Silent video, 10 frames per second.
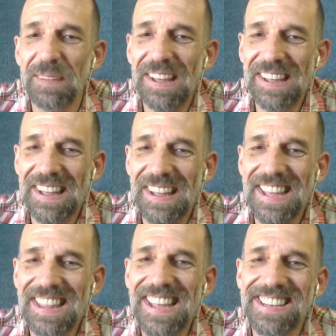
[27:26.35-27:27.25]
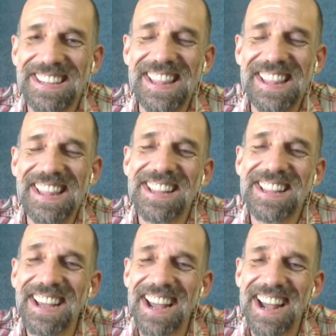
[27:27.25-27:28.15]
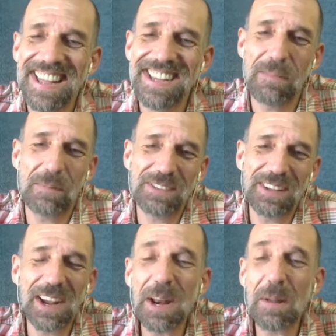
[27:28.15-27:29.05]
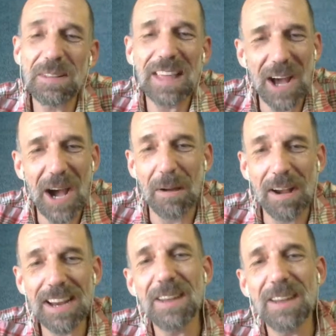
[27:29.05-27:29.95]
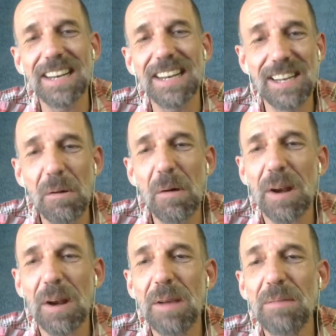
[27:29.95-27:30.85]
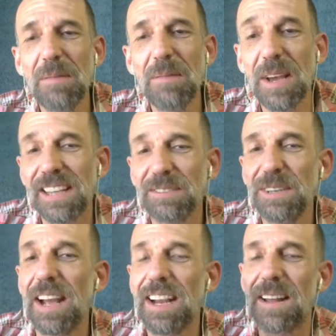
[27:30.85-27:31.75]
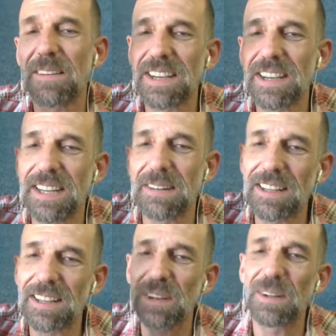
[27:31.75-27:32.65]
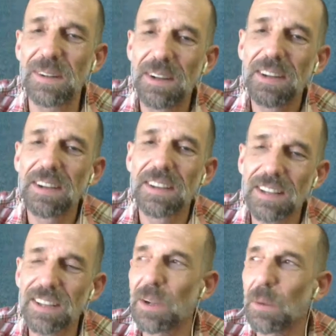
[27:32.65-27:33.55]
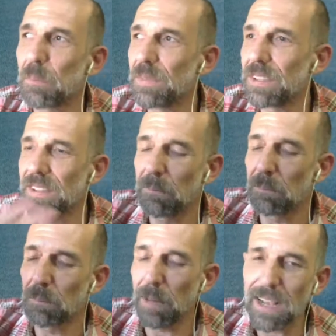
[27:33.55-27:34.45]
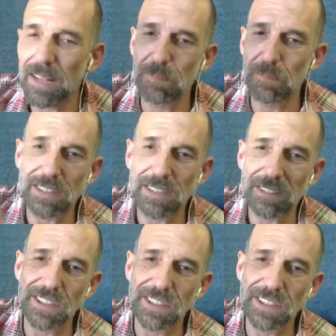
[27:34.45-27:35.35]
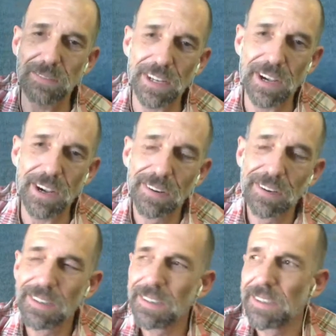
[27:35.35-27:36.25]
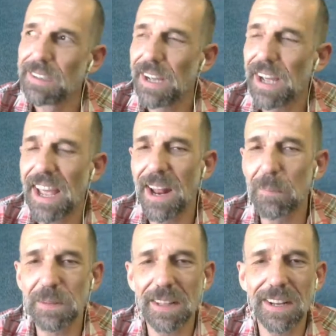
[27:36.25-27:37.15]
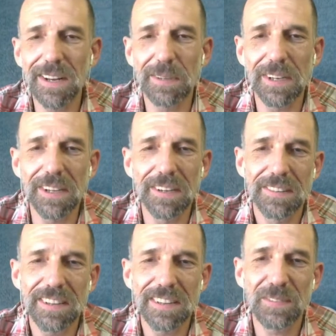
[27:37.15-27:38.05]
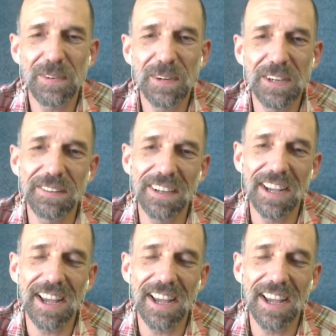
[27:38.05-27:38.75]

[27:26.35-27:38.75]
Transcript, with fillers: and then she proceeds. I gotta put that up. I gotta fucking. You know what? When I'm done with this afternoon, I'm gonna fucking make a little just a black screen video, and I'll put that up today. That's a funny thing.